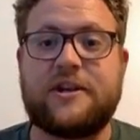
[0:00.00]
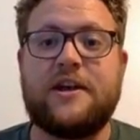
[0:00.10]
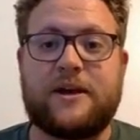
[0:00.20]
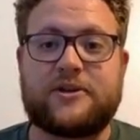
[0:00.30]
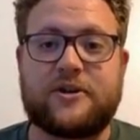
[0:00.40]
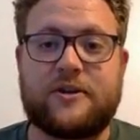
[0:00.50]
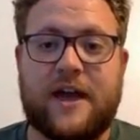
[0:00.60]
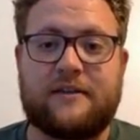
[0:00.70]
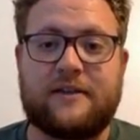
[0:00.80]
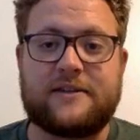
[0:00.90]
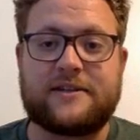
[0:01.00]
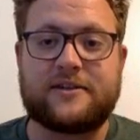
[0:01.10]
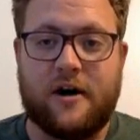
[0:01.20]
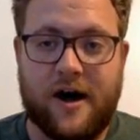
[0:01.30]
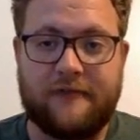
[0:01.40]
make sure that this is
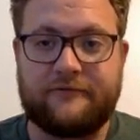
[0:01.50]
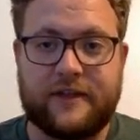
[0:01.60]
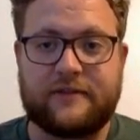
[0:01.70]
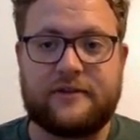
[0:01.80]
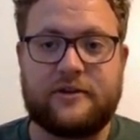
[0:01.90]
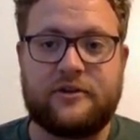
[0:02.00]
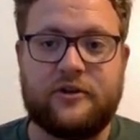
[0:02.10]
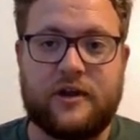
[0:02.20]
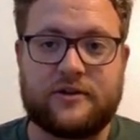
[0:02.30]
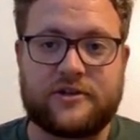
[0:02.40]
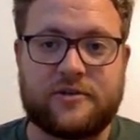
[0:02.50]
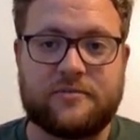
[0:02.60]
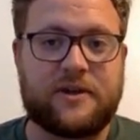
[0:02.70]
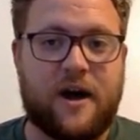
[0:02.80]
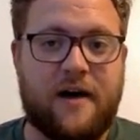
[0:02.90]
off, that the do not disturb
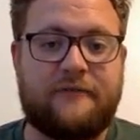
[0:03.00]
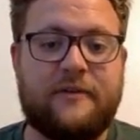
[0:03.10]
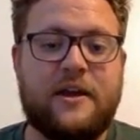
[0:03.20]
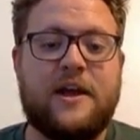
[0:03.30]
is off.